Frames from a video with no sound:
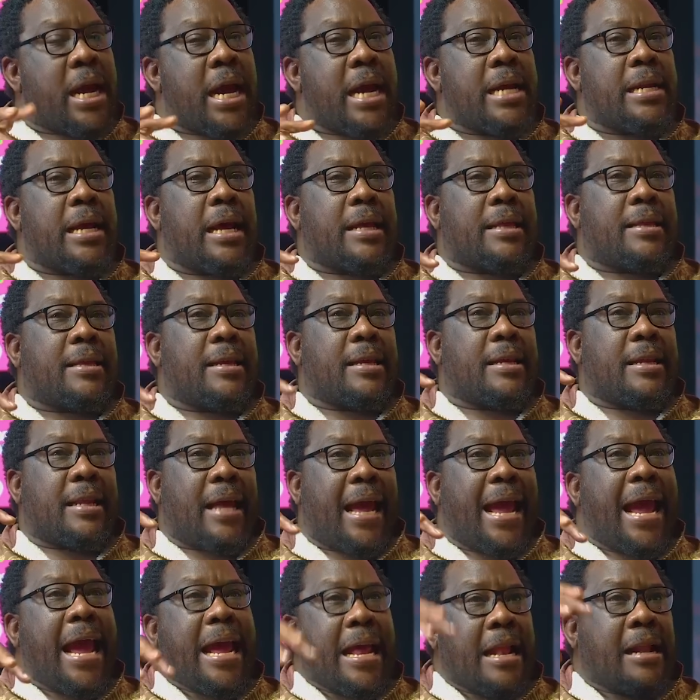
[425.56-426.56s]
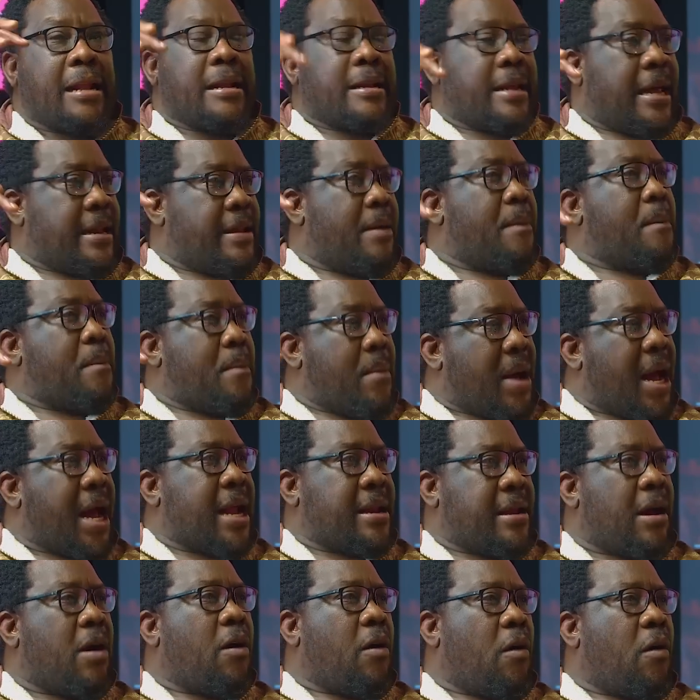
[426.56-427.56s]
And I think the
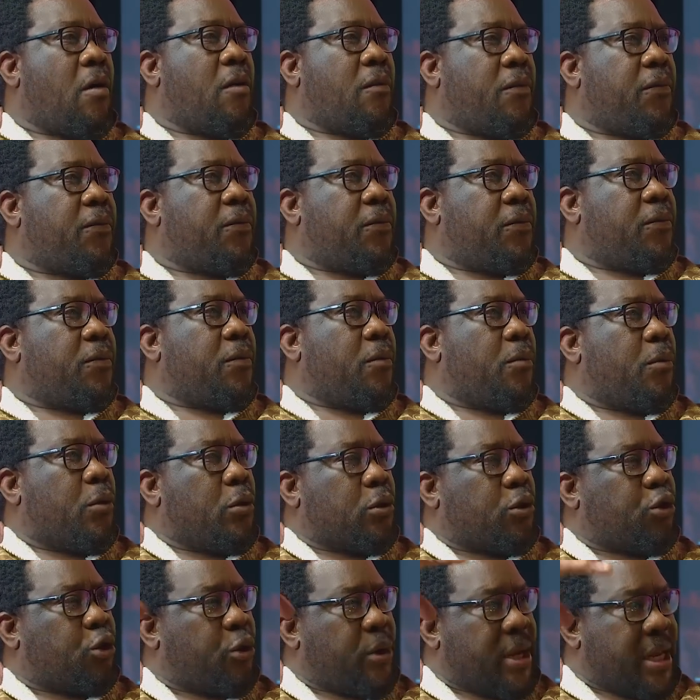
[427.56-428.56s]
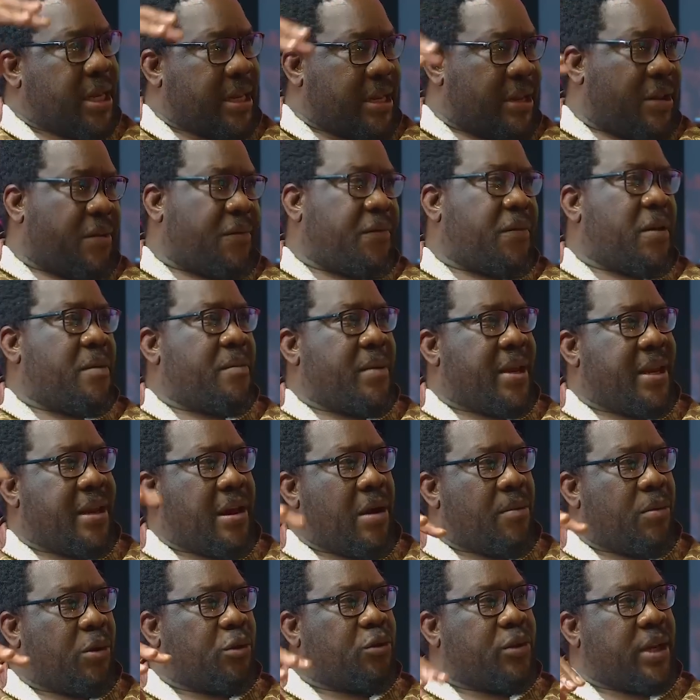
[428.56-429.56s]
mother of Botsang, the family
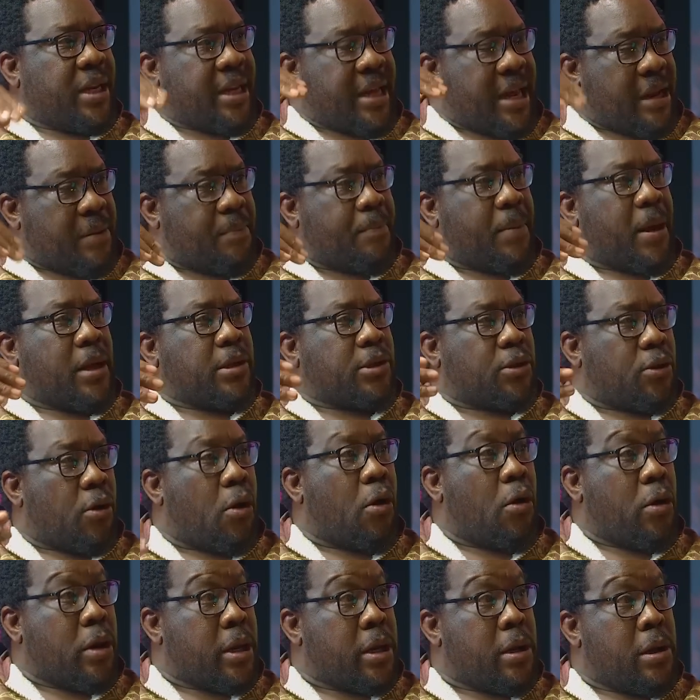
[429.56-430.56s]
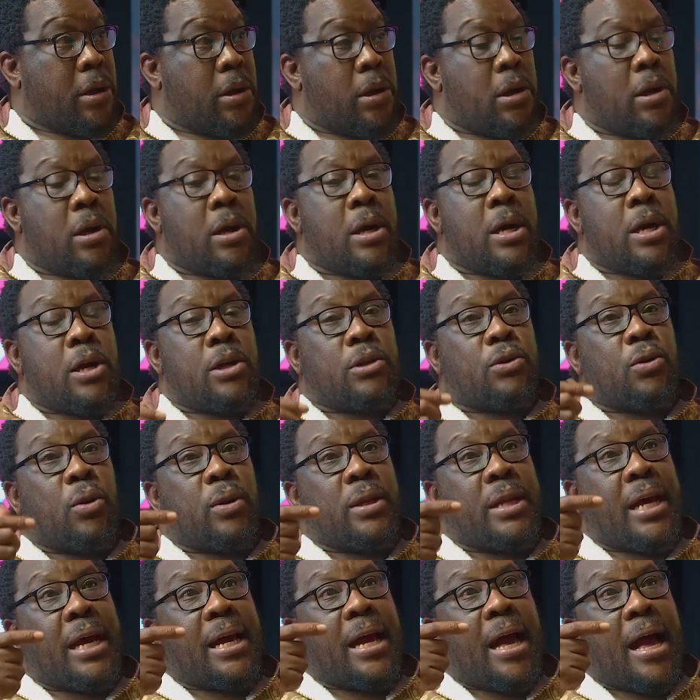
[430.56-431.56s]
of Botsang, had passed on. So
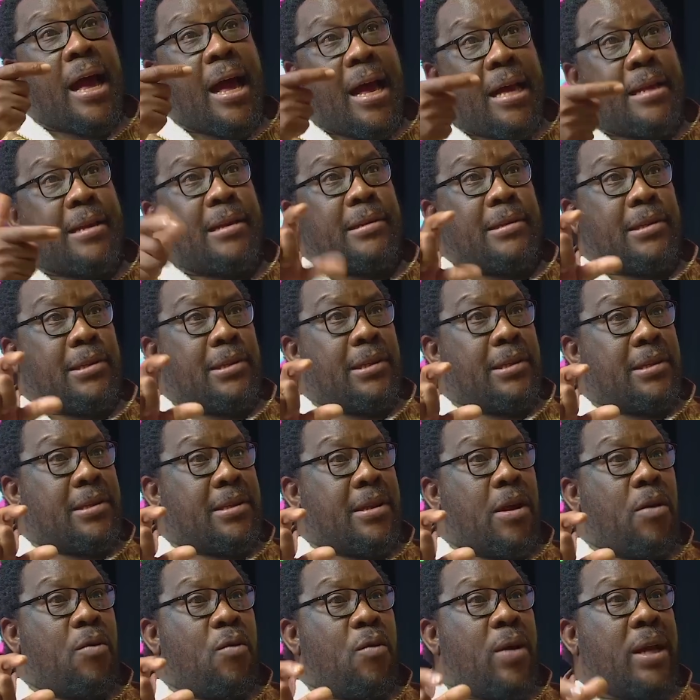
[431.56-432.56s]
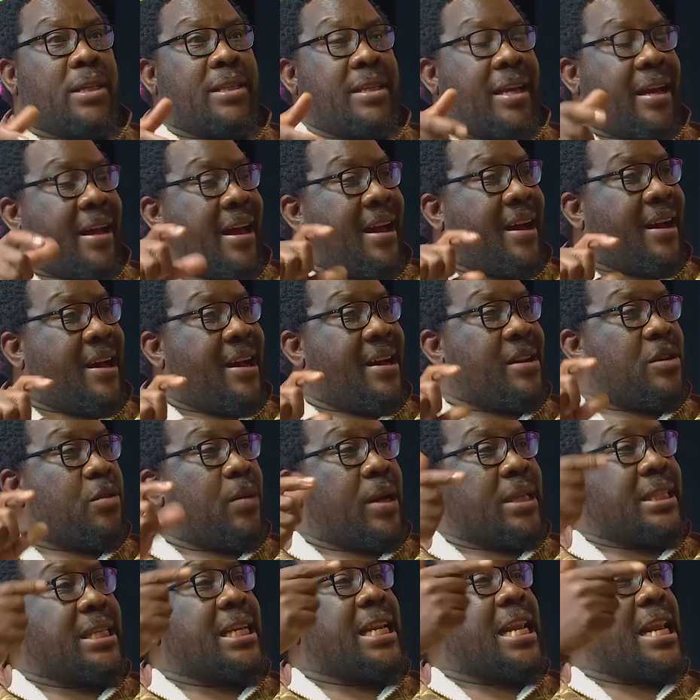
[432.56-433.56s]
the other sister, who was a Rakadi,
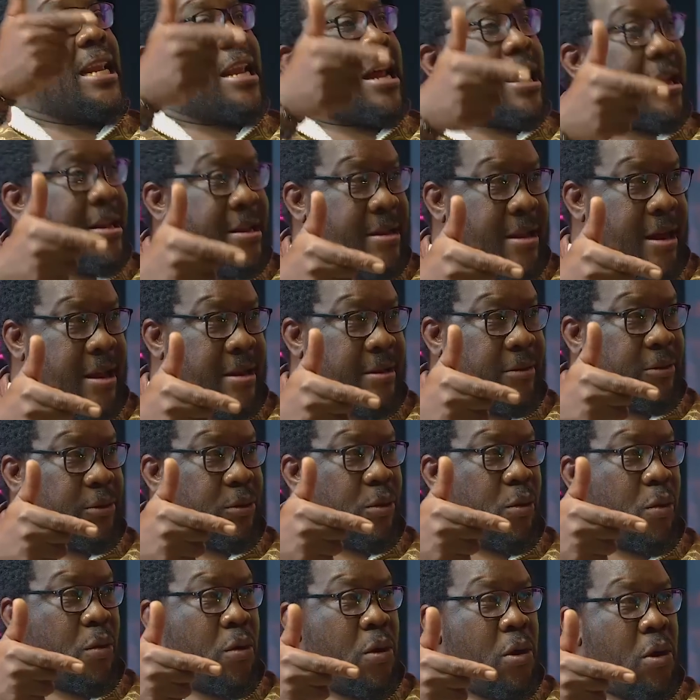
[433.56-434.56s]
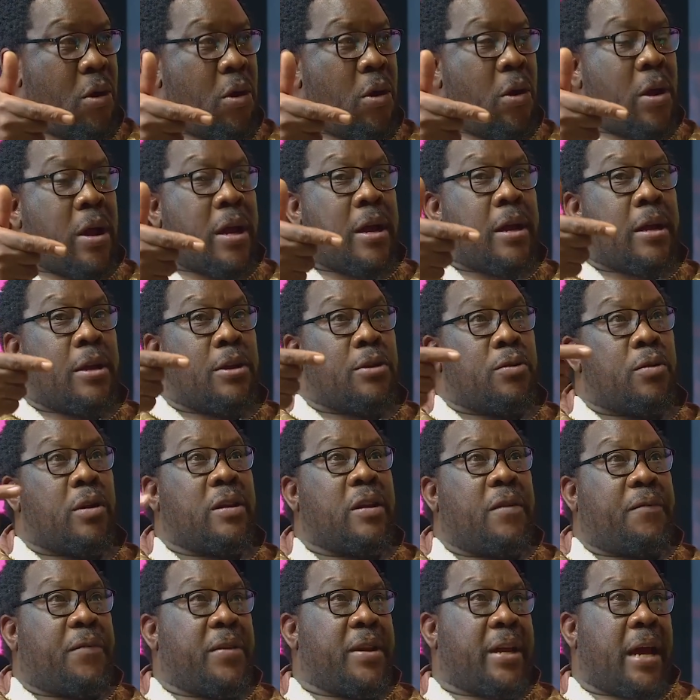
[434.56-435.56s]
was in London. So,
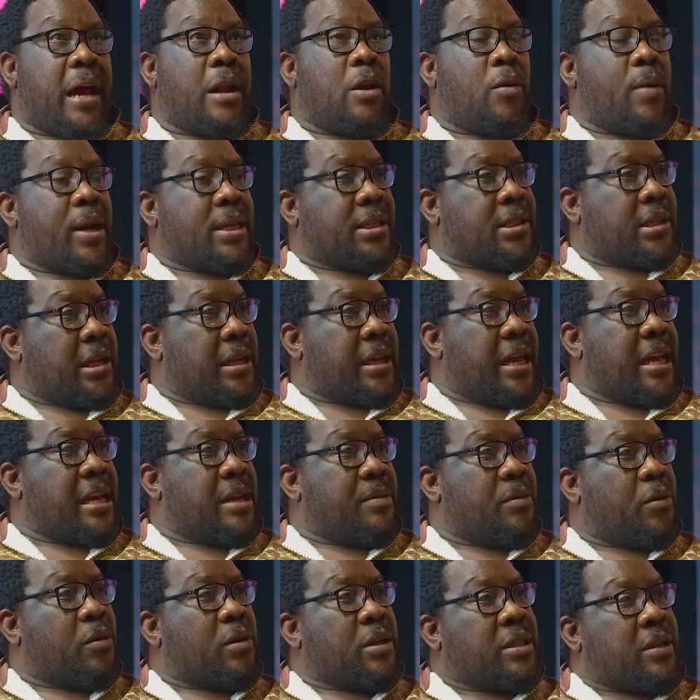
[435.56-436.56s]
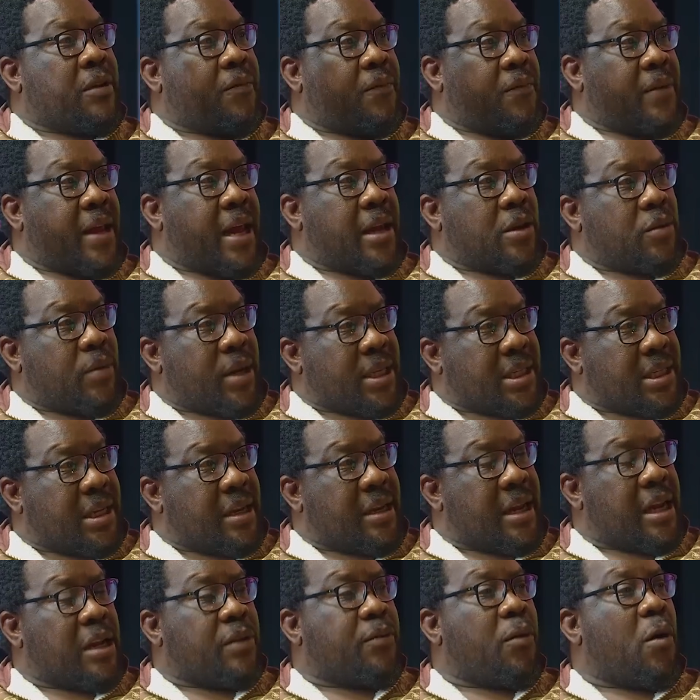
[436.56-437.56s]
the funeral was delayed because the flight was
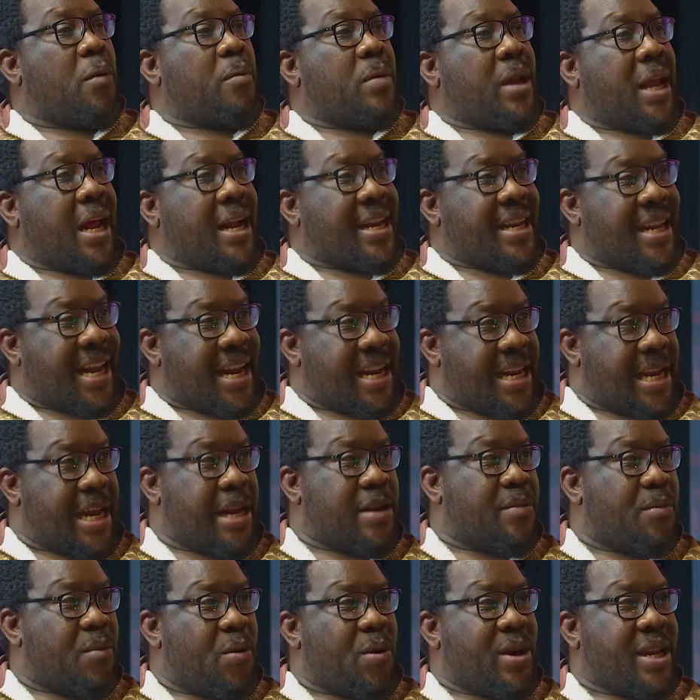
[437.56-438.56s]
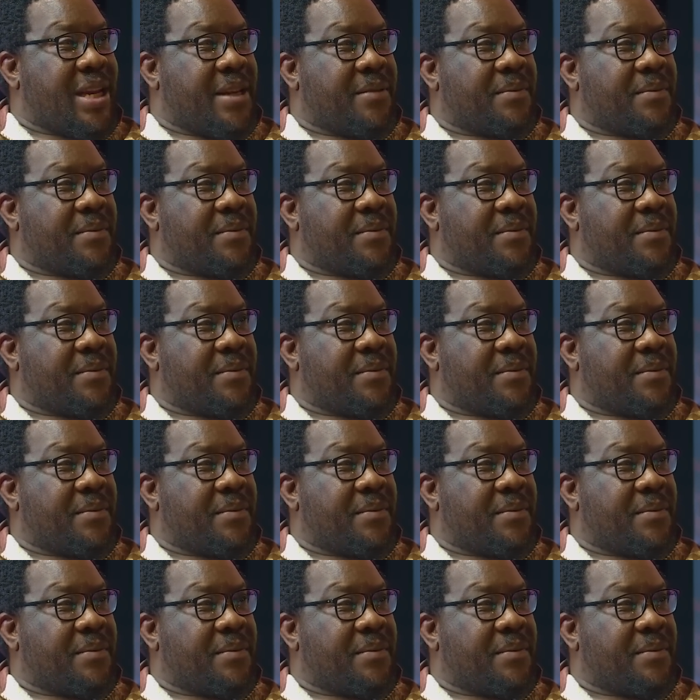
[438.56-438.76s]
delayed from London that morning.